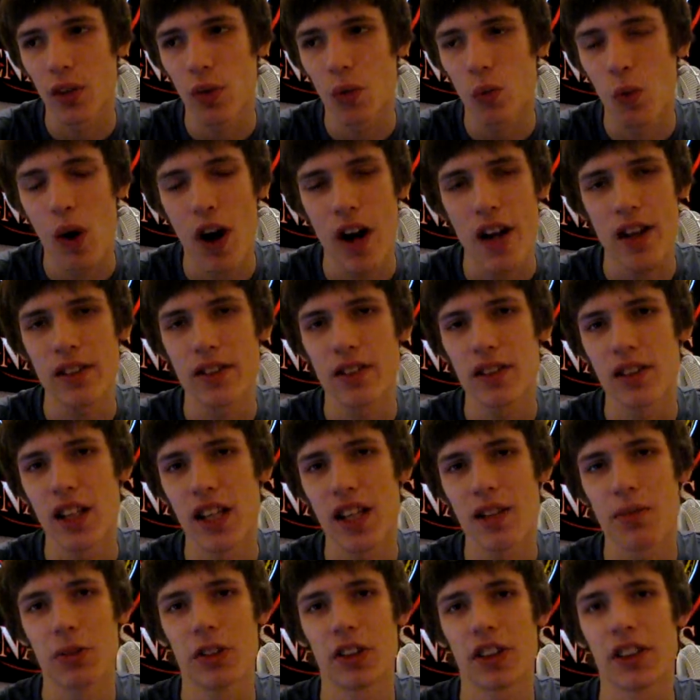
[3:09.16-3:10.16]
why isn't
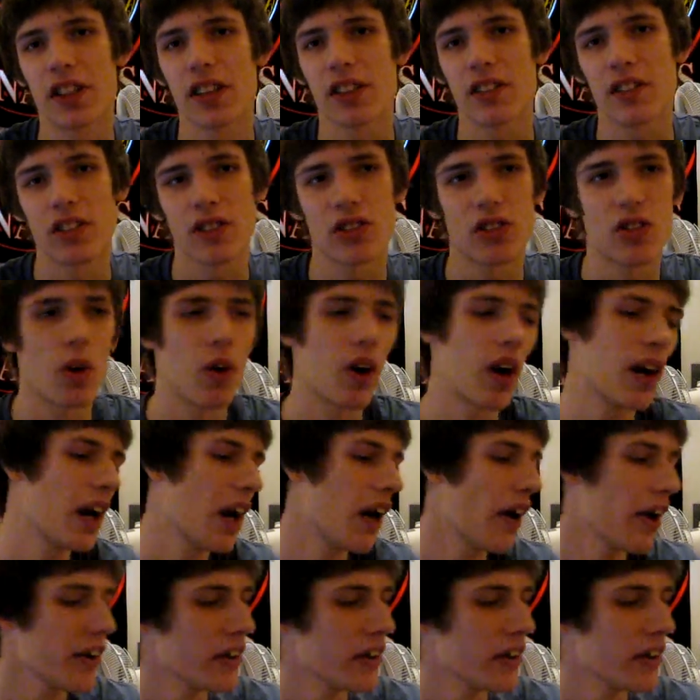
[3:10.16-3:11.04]
he able to kick this door? Now,